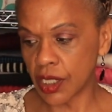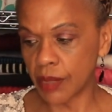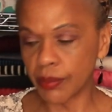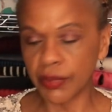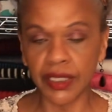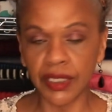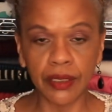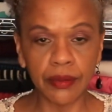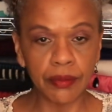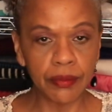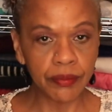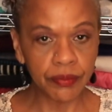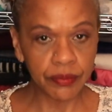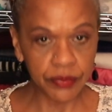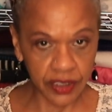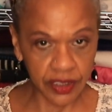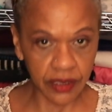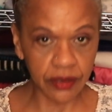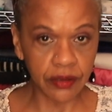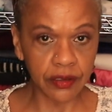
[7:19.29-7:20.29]
I'm gonna
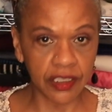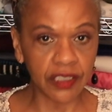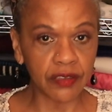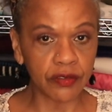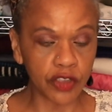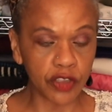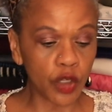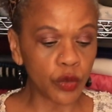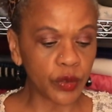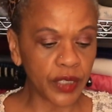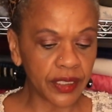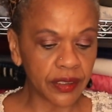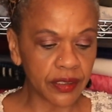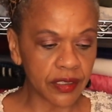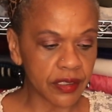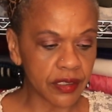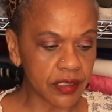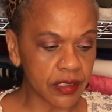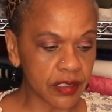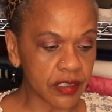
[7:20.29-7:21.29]
donate
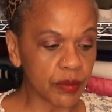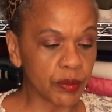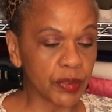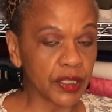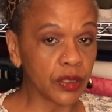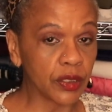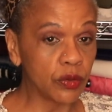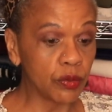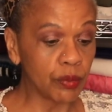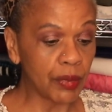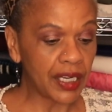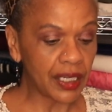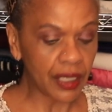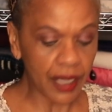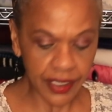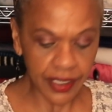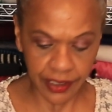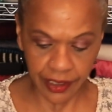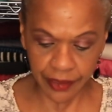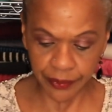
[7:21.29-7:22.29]
this to somebody who might
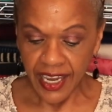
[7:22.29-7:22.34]
like it.